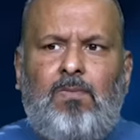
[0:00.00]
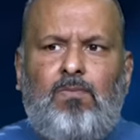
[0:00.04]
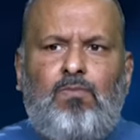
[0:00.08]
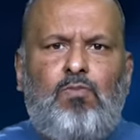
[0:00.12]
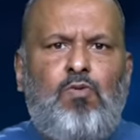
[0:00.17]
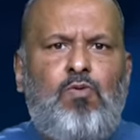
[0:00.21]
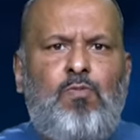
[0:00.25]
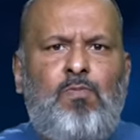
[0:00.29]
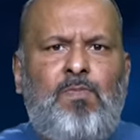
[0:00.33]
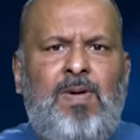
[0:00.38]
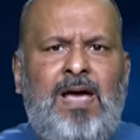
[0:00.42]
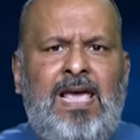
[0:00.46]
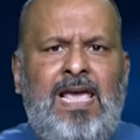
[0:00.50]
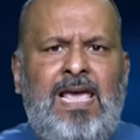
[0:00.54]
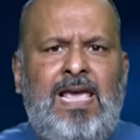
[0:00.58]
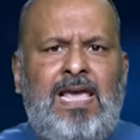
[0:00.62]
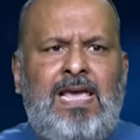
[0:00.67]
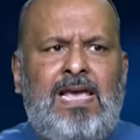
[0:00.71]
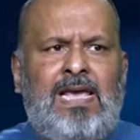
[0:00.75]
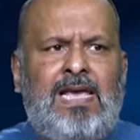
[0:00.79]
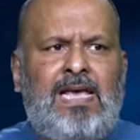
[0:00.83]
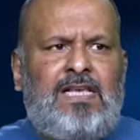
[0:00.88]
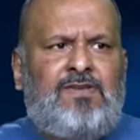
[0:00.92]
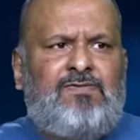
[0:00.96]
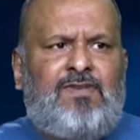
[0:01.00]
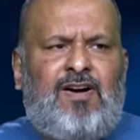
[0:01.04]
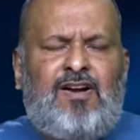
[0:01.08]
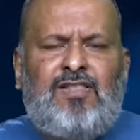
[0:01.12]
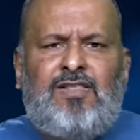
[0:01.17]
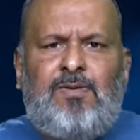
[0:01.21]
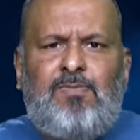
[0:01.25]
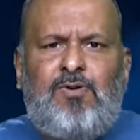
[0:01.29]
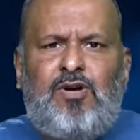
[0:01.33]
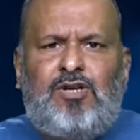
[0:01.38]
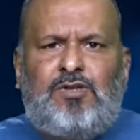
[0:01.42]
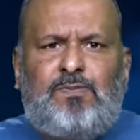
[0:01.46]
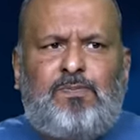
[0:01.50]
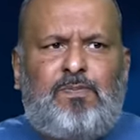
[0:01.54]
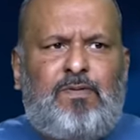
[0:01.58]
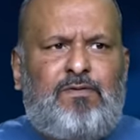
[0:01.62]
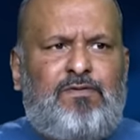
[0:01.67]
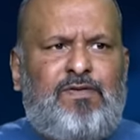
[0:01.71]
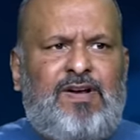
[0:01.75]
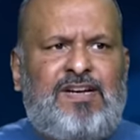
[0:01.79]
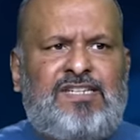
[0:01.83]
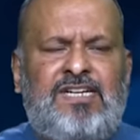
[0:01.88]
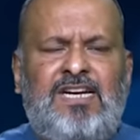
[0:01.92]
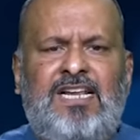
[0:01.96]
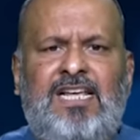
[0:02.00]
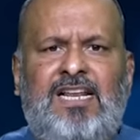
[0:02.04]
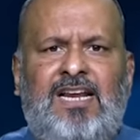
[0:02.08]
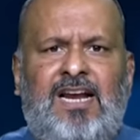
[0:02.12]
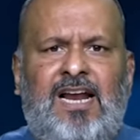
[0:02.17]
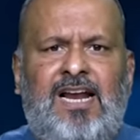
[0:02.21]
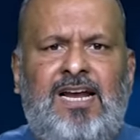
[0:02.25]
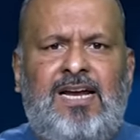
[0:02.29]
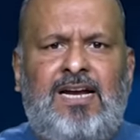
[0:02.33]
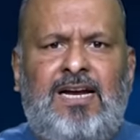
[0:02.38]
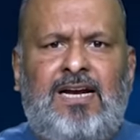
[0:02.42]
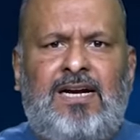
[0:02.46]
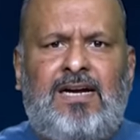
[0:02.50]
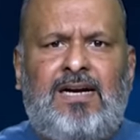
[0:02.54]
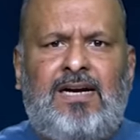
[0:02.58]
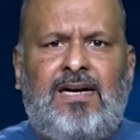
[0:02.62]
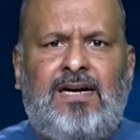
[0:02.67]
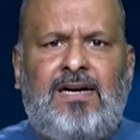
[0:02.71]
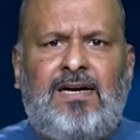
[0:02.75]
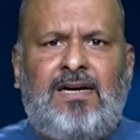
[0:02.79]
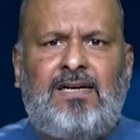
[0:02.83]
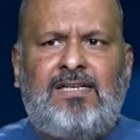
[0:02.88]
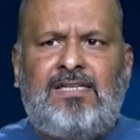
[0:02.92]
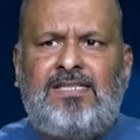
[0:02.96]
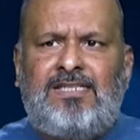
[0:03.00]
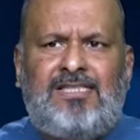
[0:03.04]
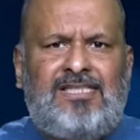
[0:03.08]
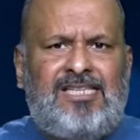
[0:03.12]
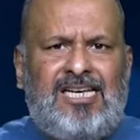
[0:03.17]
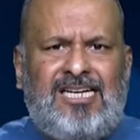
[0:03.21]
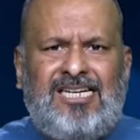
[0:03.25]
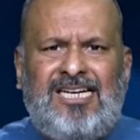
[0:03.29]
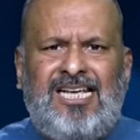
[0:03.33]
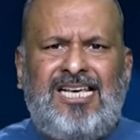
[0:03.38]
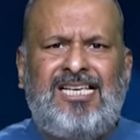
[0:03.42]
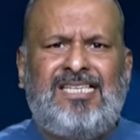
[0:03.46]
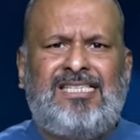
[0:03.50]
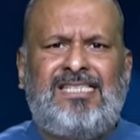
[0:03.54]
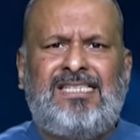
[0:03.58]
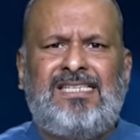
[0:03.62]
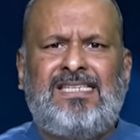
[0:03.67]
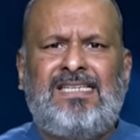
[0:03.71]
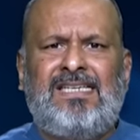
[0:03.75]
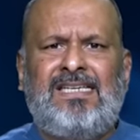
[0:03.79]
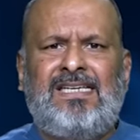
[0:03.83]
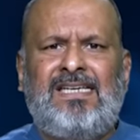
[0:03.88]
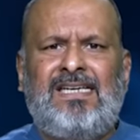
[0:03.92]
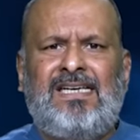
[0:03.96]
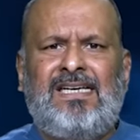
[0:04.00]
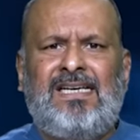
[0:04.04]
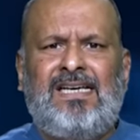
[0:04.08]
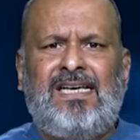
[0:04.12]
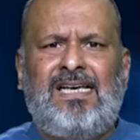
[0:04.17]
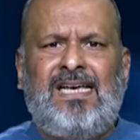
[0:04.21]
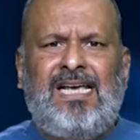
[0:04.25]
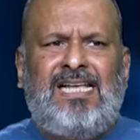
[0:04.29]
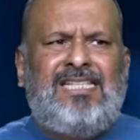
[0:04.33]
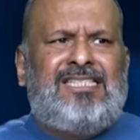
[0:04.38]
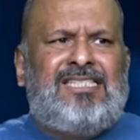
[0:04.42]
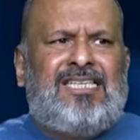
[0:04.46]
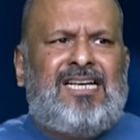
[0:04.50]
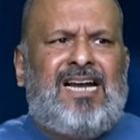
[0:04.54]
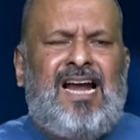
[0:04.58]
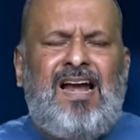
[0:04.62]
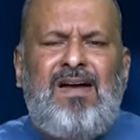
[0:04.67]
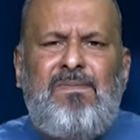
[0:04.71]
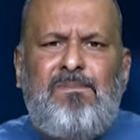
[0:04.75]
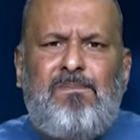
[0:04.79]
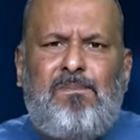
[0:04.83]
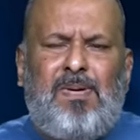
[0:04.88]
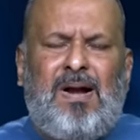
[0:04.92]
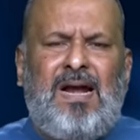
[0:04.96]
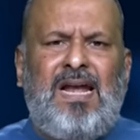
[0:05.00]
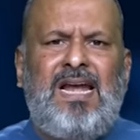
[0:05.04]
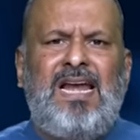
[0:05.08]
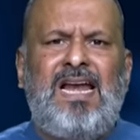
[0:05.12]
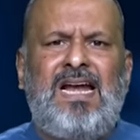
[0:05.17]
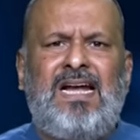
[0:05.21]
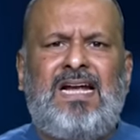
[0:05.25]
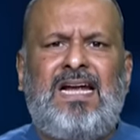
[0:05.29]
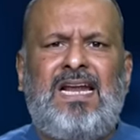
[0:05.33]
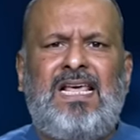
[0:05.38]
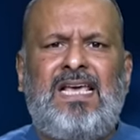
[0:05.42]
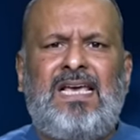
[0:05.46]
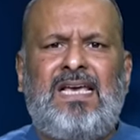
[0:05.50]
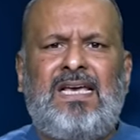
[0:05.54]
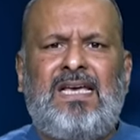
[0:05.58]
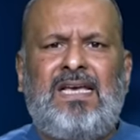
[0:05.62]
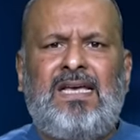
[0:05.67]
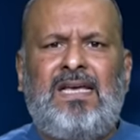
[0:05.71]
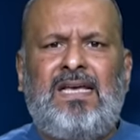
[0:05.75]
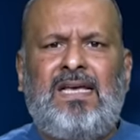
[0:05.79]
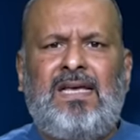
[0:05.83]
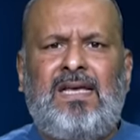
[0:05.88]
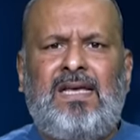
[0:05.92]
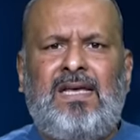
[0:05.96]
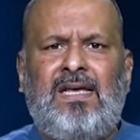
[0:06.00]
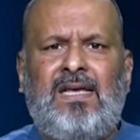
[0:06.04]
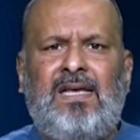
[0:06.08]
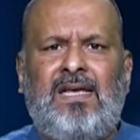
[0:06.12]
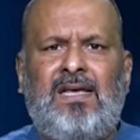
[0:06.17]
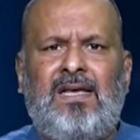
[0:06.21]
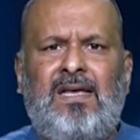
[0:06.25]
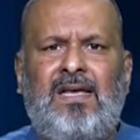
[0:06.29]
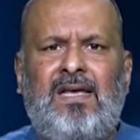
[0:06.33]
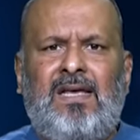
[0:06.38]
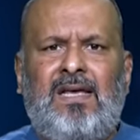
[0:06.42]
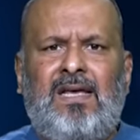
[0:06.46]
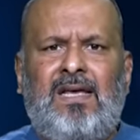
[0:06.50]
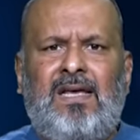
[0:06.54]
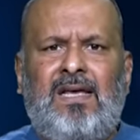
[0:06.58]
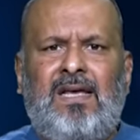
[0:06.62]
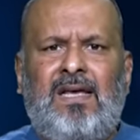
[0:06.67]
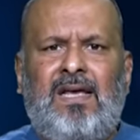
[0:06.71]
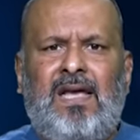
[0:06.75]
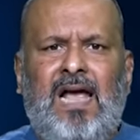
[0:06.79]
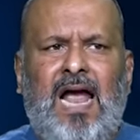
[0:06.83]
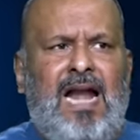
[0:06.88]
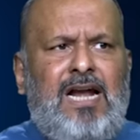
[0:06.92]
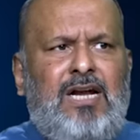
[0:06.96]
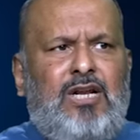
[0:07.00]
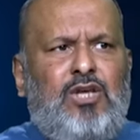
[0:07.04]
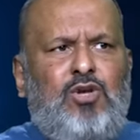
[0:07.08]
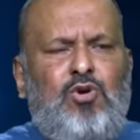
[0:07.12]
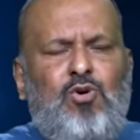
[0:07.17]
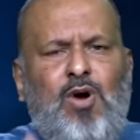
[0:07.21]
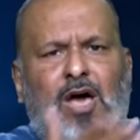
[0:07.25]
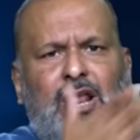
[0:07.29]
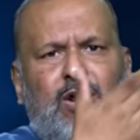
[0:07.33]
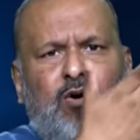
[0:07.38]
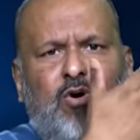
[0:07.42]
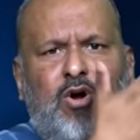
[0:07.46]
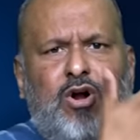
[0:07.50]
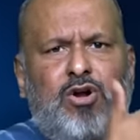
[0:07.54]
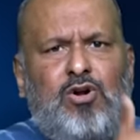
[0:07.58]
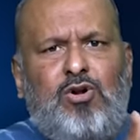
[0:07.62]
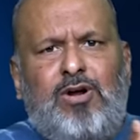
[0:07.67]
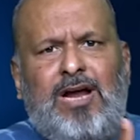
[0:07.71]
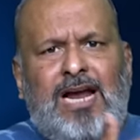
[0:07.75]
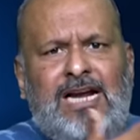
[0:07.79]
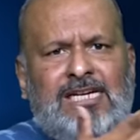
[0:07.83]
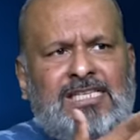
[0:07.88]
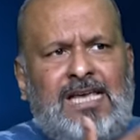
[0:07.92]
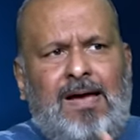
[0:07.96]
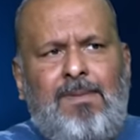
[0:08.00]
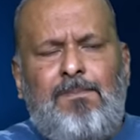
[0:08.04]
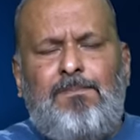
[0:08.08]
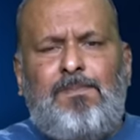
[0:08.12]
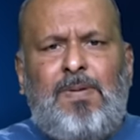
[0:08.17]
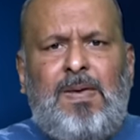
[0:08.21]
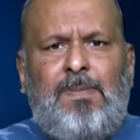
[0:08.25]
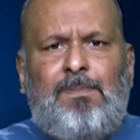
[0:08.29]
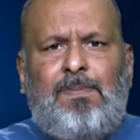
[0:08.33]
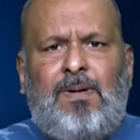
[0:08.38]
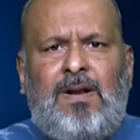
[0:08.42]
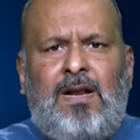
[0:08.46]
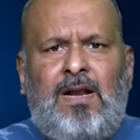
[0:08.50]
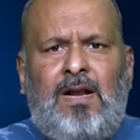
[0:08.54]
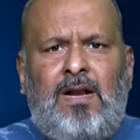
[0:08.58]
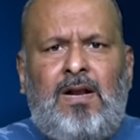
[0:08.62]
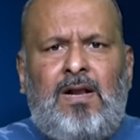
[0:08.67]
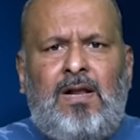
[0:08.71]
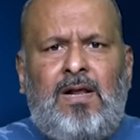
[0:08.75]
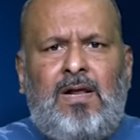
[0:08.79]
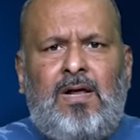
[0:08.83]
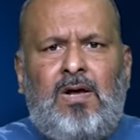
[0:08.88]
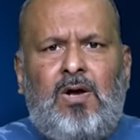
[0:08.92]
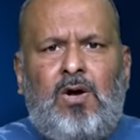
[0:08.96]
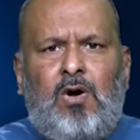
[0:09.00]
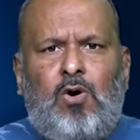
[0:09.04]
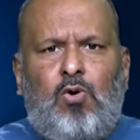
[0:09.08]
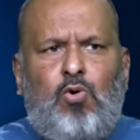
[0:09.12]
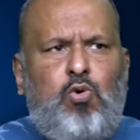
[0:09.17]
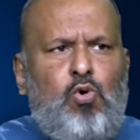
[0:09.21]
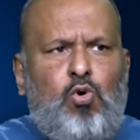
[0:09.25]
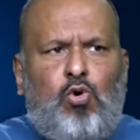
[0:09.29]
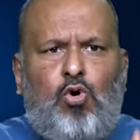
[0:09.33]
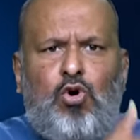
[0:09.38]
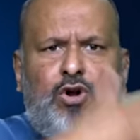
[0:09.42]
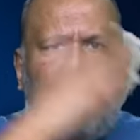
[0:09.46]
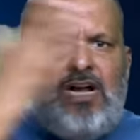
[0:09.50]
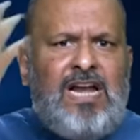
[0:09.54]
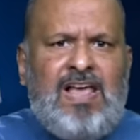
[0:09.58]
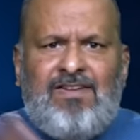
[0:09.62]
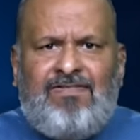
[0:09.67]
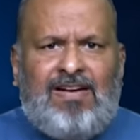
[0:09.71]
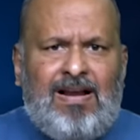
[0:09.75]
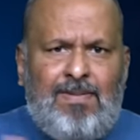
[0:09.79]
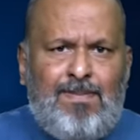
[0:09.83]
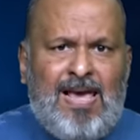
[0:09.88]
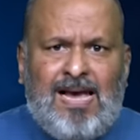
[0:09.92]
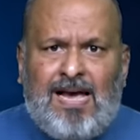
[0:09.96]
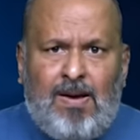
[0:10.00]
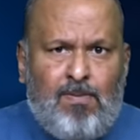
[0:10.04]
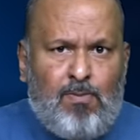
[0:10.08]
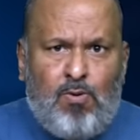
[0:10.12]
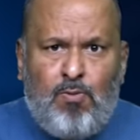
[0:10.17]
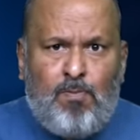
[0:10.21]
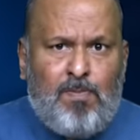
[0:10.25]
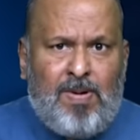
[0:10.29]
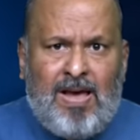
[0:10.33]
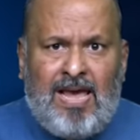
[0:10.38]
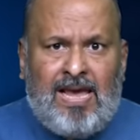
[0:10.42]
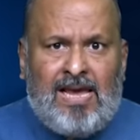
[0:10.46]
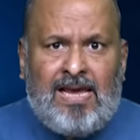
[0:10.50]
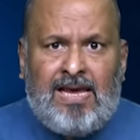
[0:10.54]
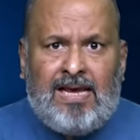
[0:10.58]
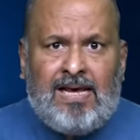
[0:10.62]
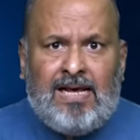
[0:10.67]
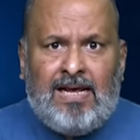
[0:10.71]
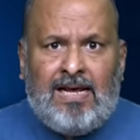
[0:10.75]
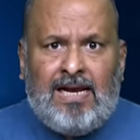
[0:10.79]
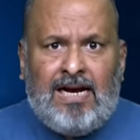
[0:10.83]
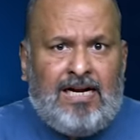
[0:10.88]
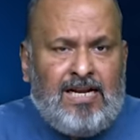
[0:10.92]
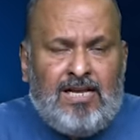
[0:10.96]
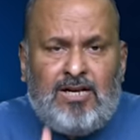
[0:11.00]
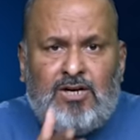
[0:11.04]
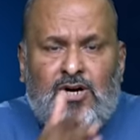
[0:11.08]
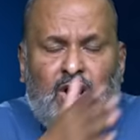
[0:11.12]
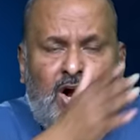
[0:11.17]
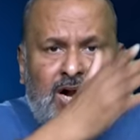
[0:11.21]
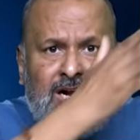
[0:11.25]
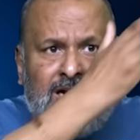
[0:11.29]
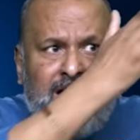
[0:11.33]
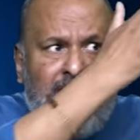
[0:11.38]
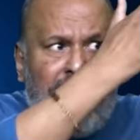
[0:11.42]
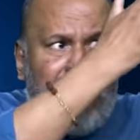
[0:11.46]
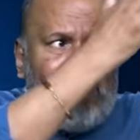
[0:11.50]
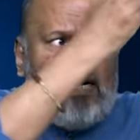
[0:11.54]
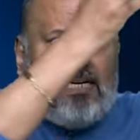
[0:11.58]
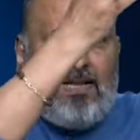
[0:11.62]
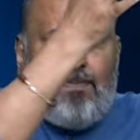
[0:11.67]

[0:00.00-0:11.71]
Mumbai is one of the most professionally run cities. It's run brilliantly. And you are going to get some people who could never make a Mumbai. It is not that